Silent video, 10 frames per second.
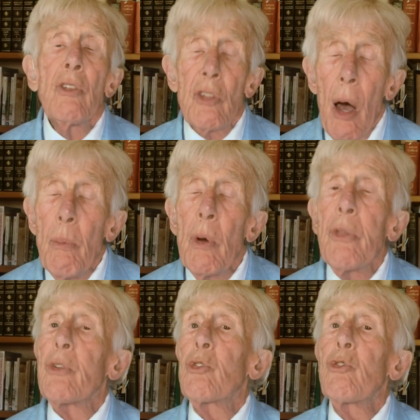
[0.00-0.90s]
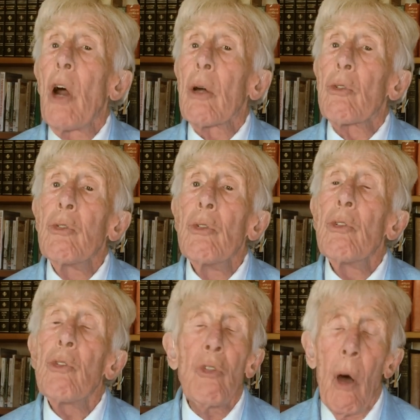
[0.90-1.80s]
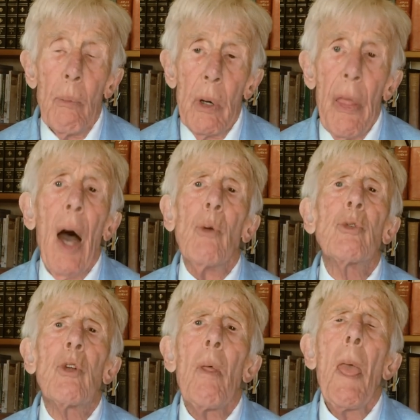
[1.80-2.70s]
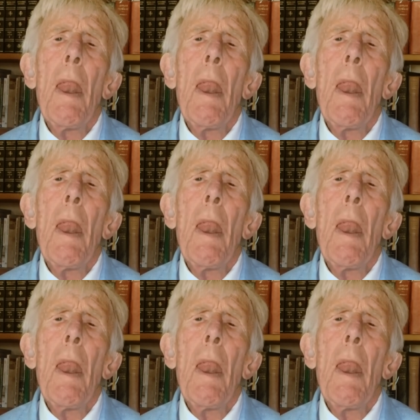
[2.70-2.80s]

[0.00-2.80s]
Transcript: some with extractions, some without.